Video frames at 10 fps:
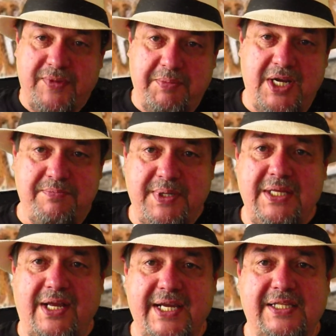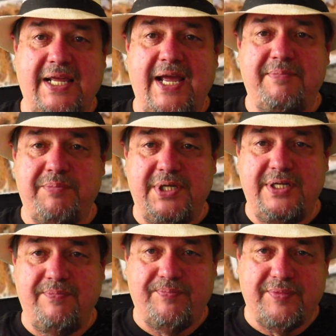might be like that,
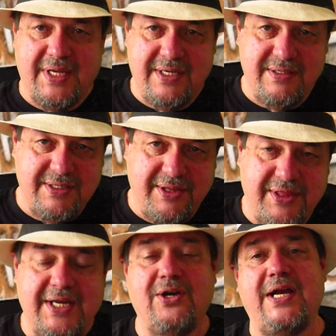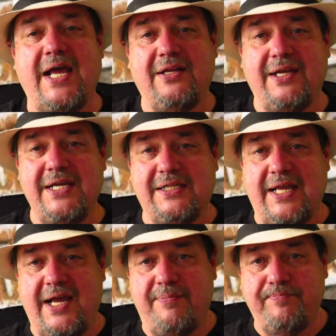but they're not like
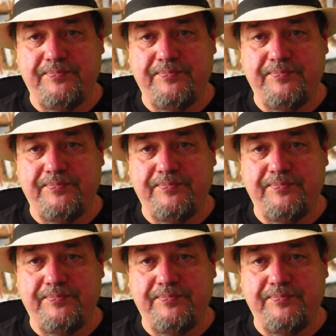that.